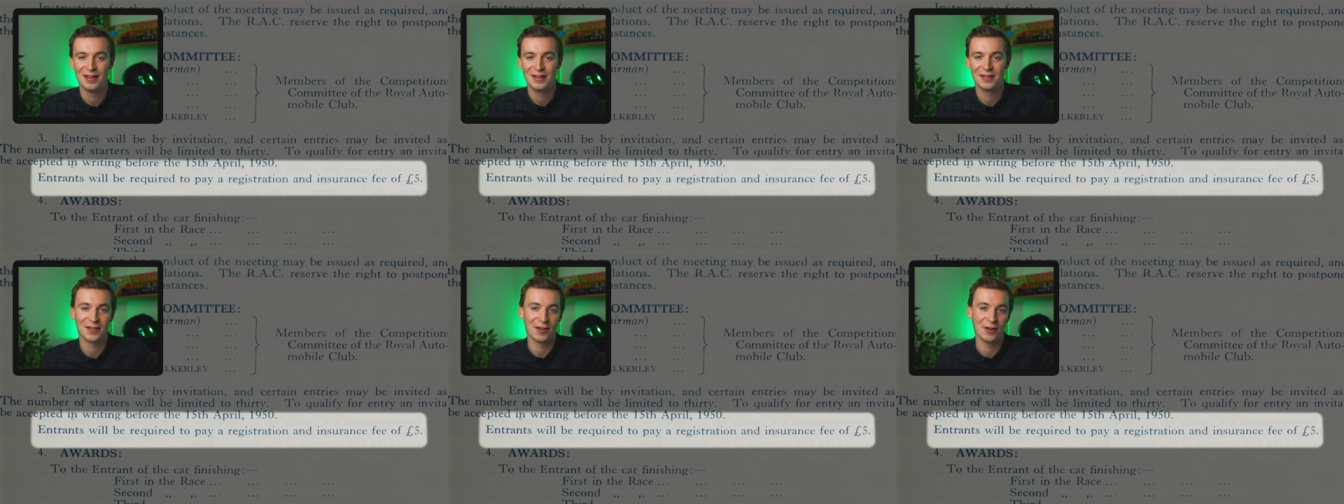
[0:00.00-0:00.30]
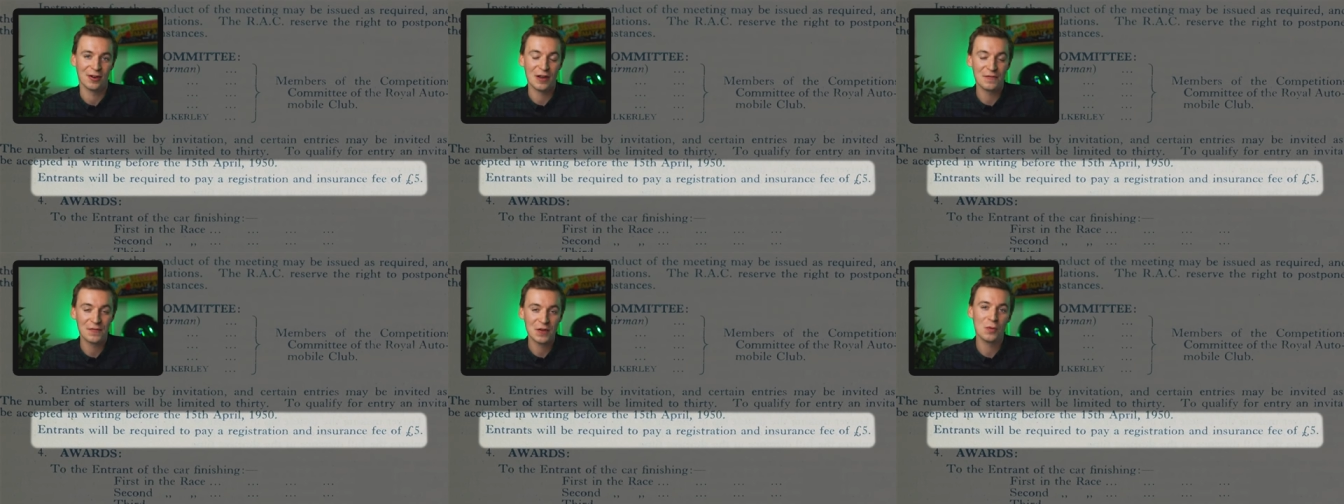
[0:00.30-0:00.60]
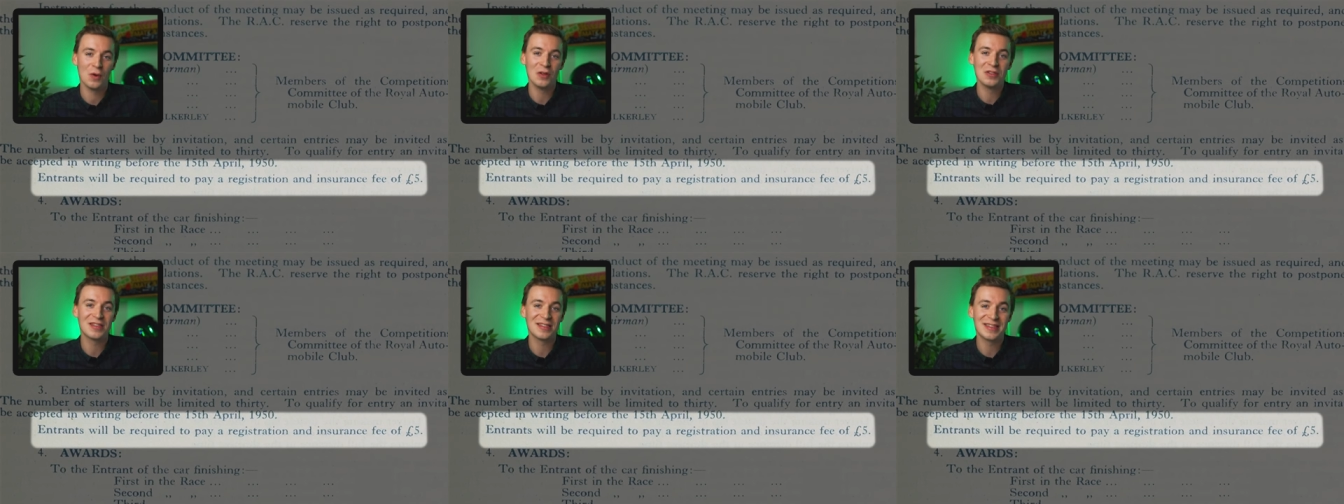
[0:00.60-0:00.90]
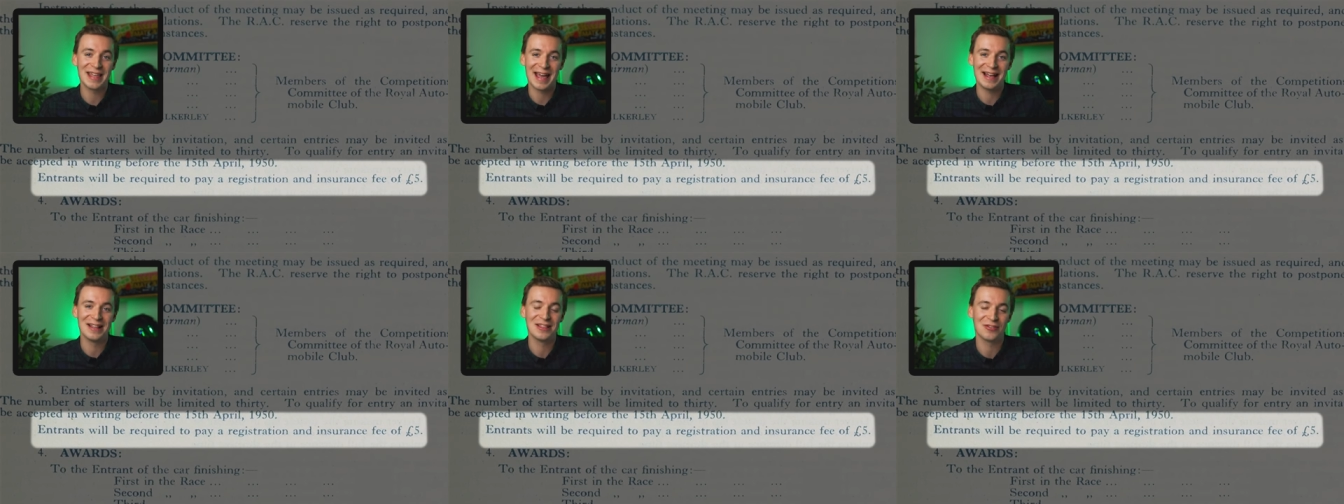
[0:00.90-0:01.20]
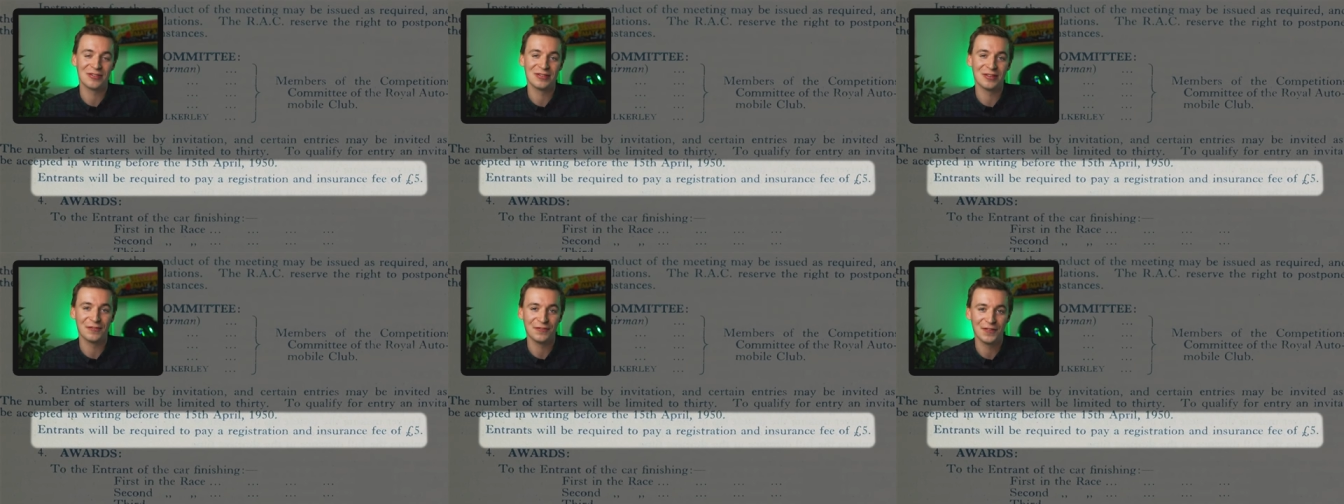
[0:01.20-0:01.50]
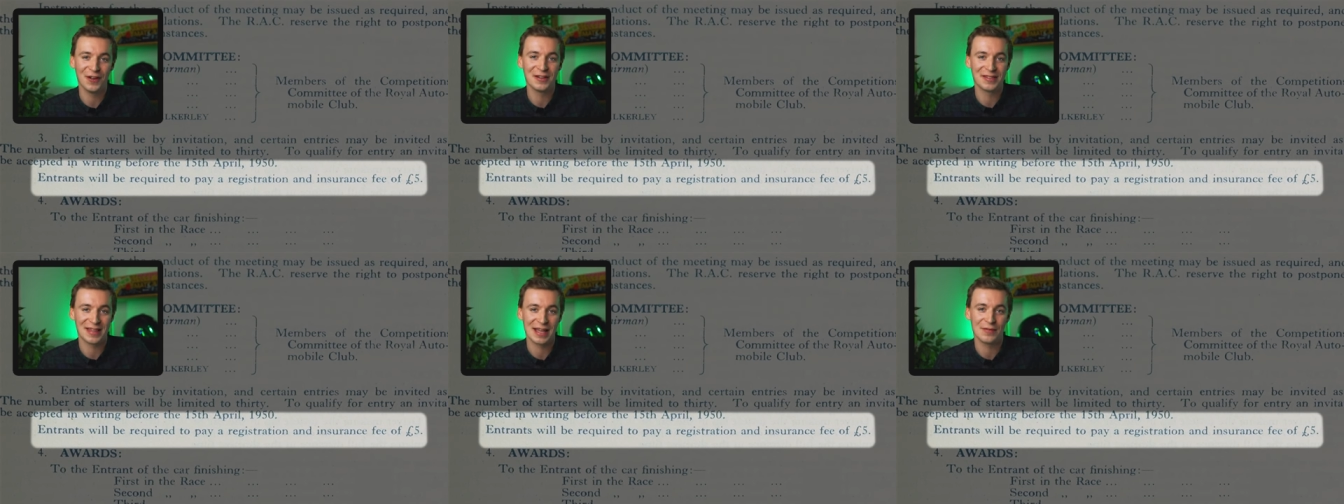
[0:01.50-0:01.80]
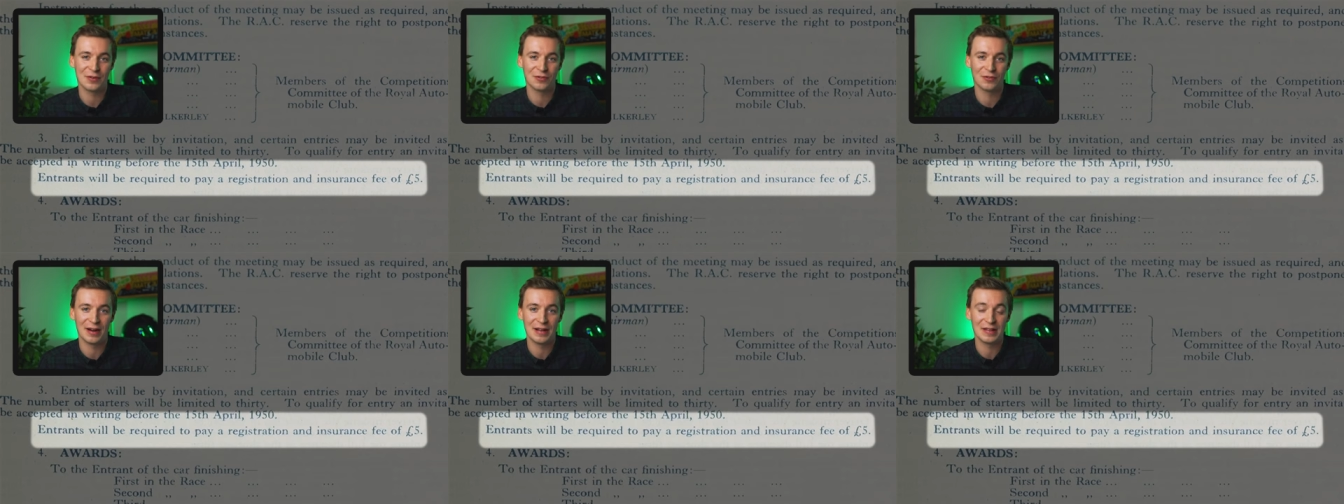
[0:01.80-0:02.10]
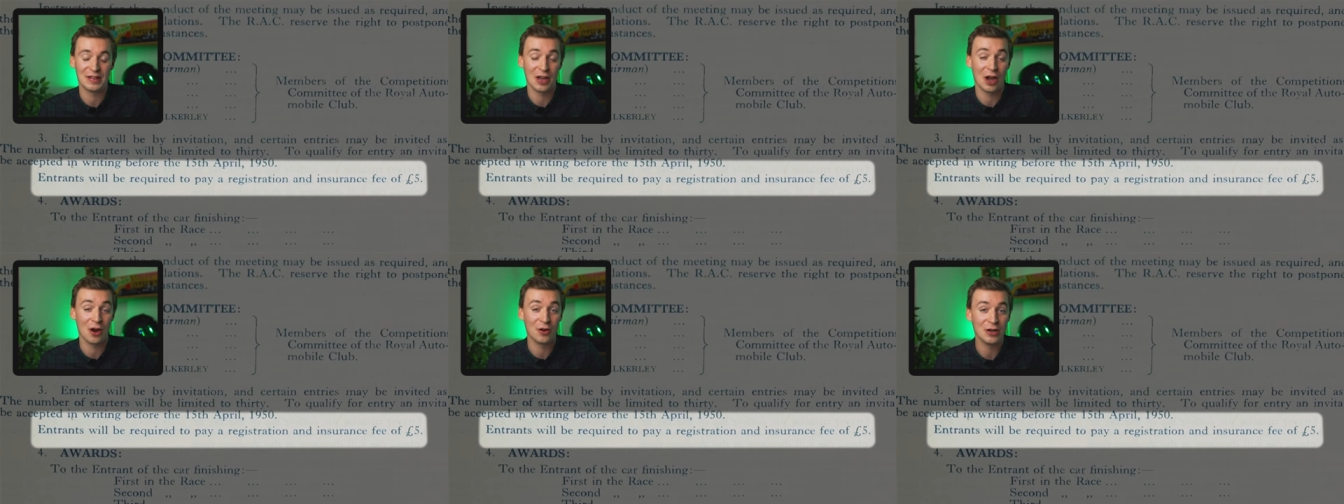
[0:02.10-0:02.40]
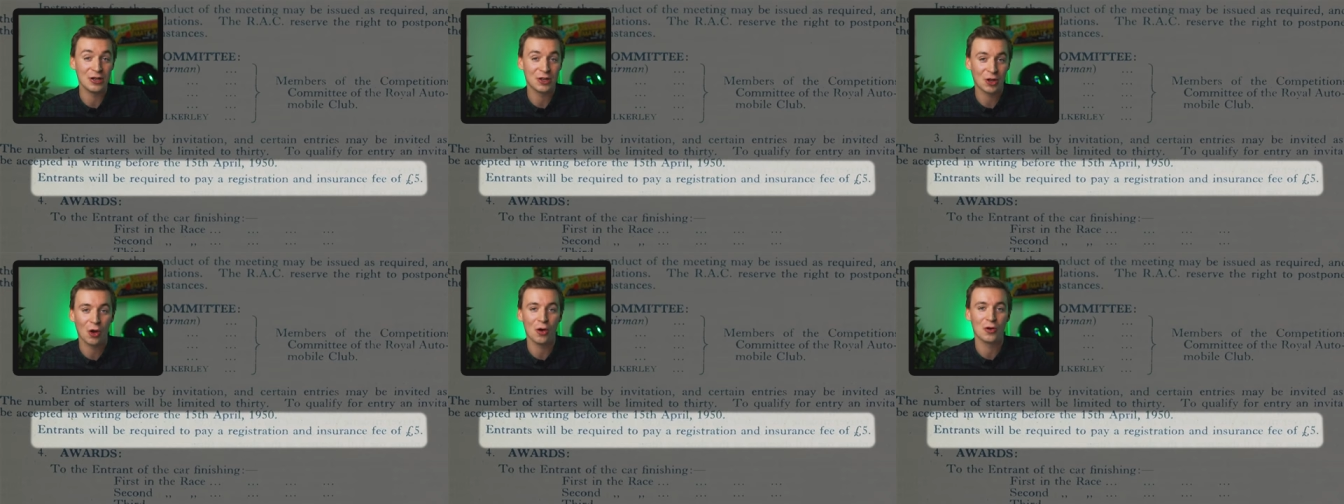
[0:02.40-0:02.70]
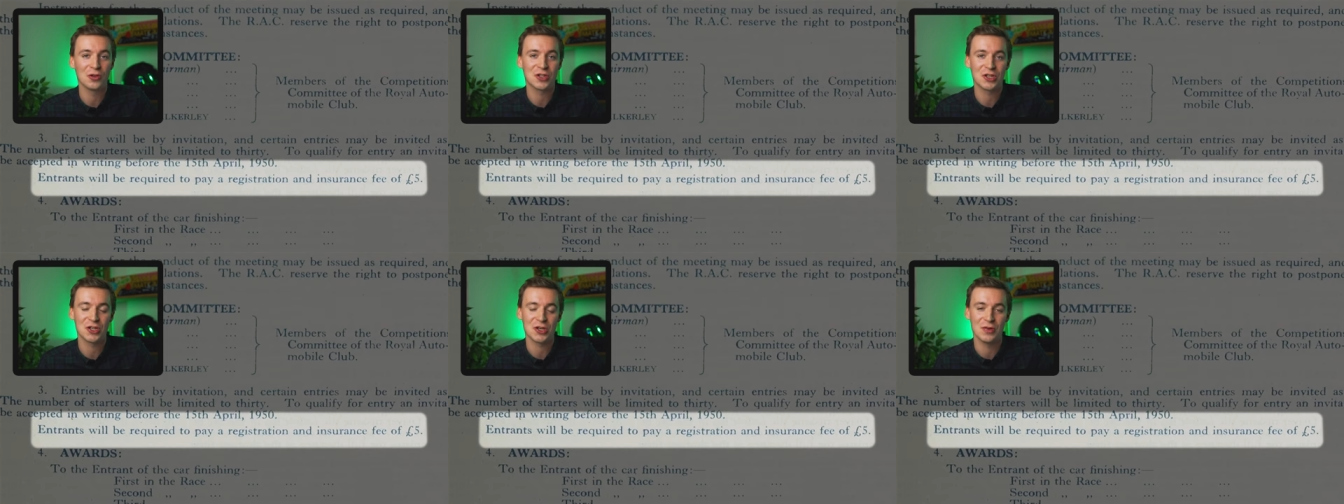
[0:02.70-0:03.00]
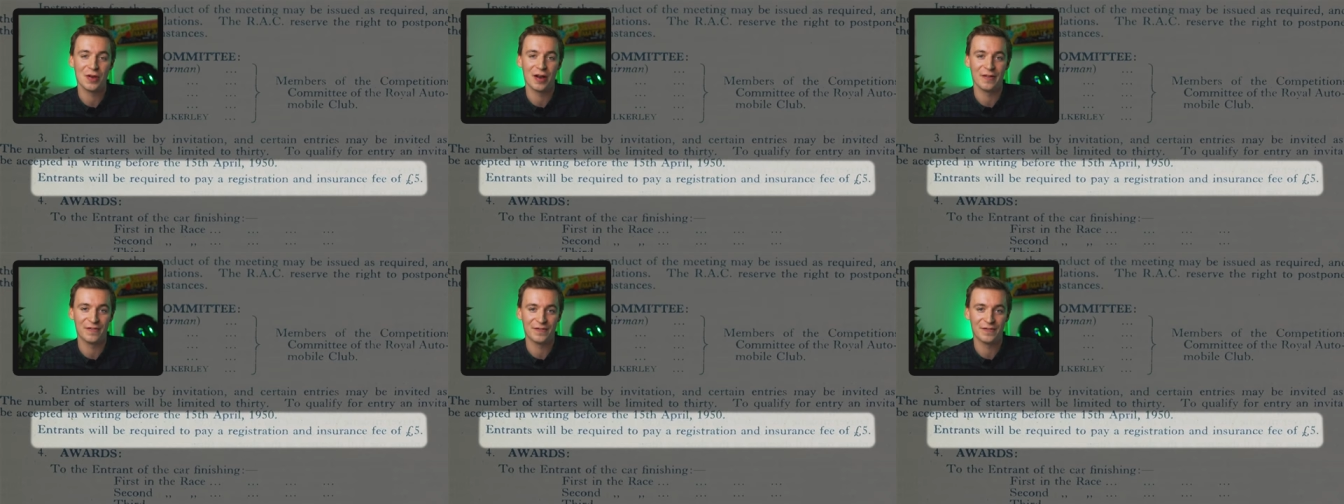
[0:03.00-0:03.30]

So if you wanted to enter in the first ever race, it only costs you a